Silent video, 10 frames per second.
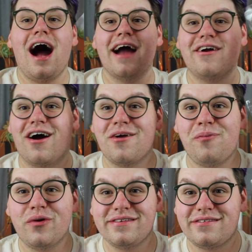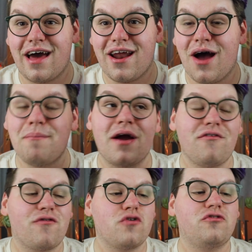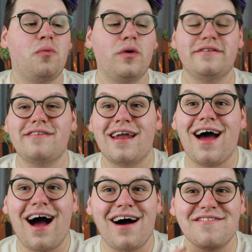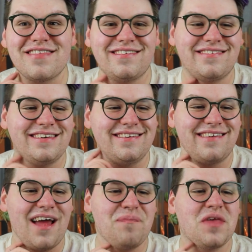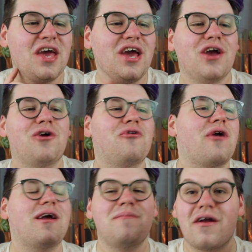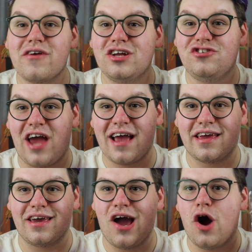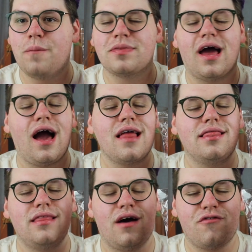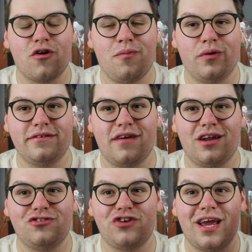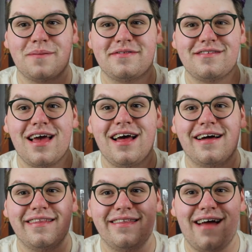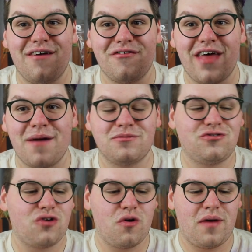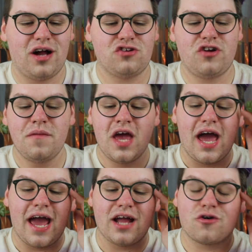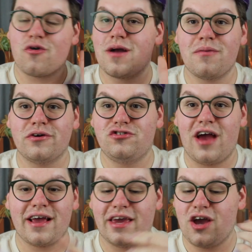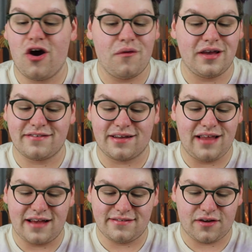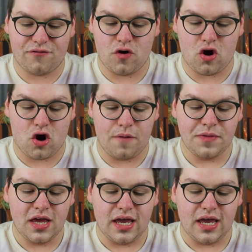I got a poinsettia, my first poinsettia of the season, Cranberry Jackie-O. I love her poinsettia shapes, love them so much. And Cranberry Jackie-O is a classic for her.